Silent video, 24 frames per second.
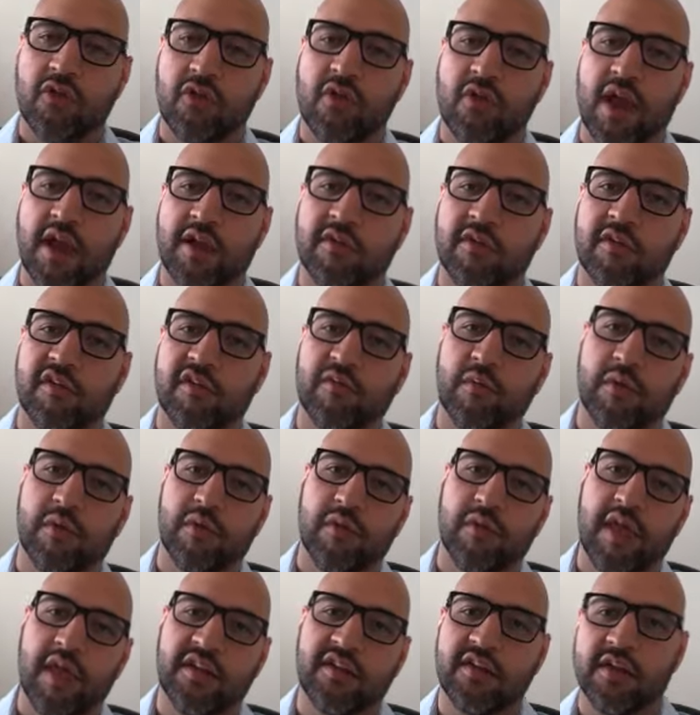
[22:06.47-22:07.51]
contractors,
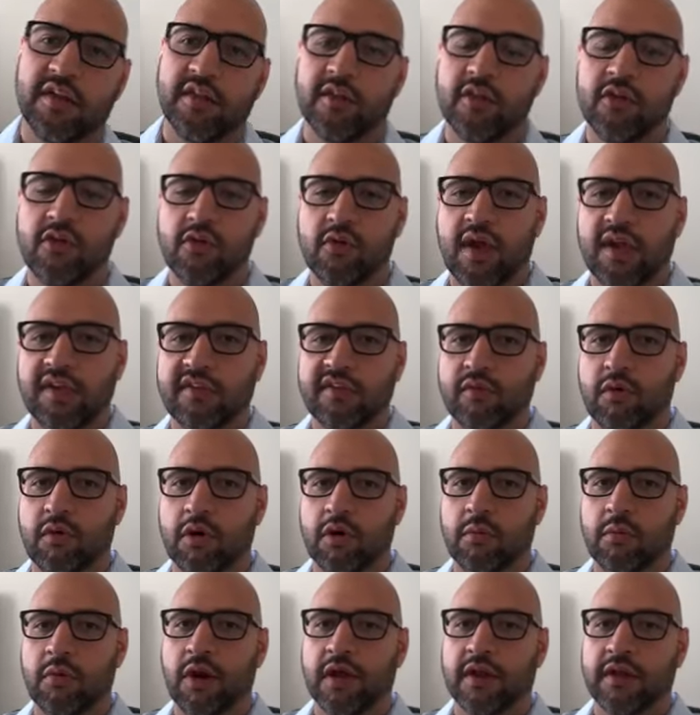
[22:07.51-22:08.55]
whether that's in the U.S.
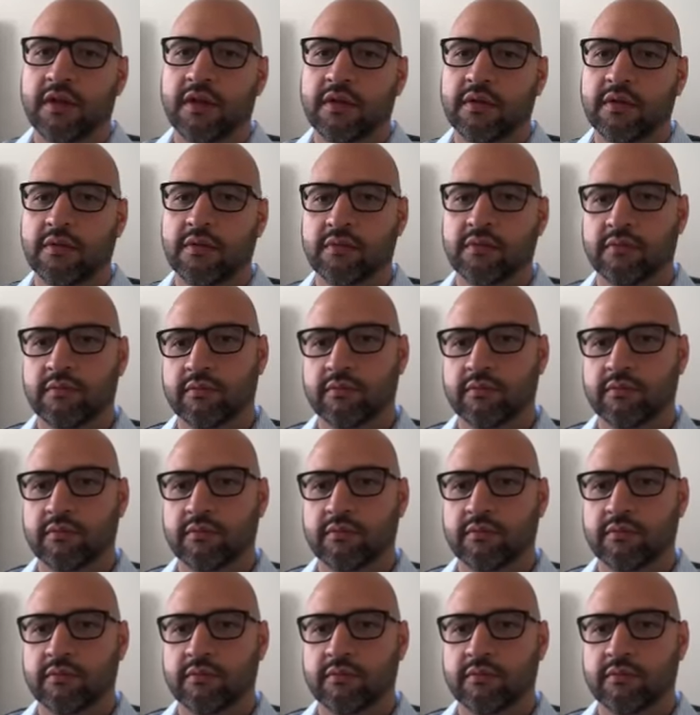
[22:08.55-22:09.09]
or abroad.